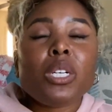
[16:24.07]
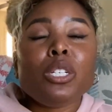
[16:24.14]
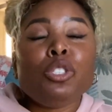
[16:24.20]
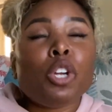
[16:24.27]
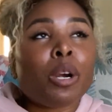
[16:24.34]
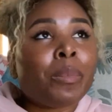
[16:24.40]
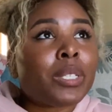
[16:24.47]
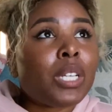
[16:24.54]

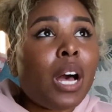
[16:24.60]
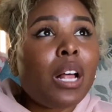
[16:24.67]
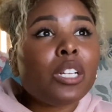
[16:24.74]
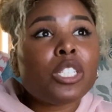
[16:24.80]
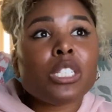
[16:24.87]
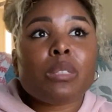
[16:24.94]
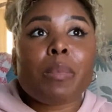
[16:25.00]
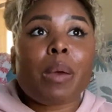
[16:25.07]

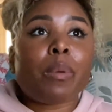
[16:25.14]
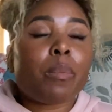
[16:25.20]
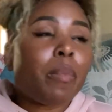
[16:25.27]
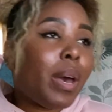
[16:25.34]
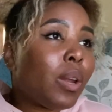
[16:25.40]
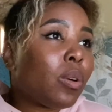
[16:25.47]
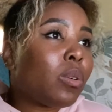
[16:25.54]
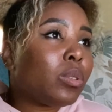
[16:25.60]
dermatologist, maybe
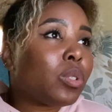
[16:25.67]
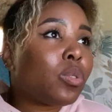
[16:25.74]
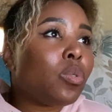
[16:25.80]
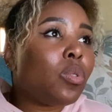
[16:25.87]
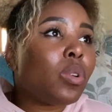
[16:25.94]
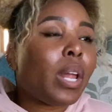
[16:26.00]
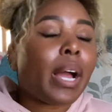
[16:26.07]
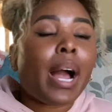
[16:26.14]
medical
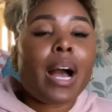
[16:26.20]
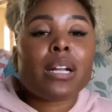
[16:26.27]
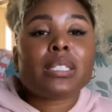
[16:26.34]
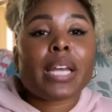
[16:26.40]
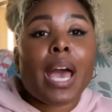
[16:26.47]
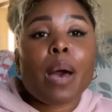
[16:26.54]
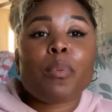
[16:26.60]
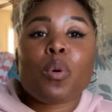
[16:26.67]
school. Like I
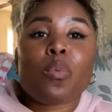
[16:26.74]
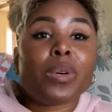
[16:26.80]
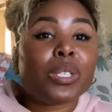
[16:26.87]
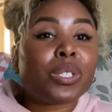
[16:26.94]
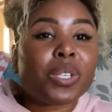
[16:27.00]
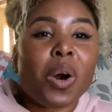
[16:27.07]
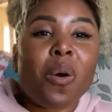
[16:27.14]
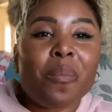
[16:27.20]
dabble with
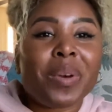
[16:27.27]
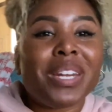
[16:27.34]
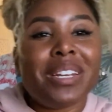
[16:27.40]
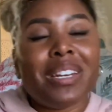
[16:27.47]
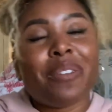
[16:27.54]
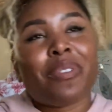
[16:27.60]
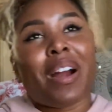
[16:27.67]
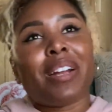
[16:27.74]
so many
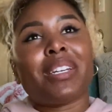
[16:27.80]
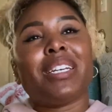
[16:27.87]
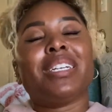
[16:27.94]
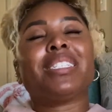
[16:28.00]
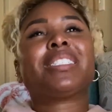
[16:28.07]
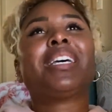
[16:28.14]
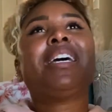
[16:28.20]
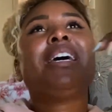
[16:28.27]
different
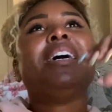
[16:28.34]
ideas.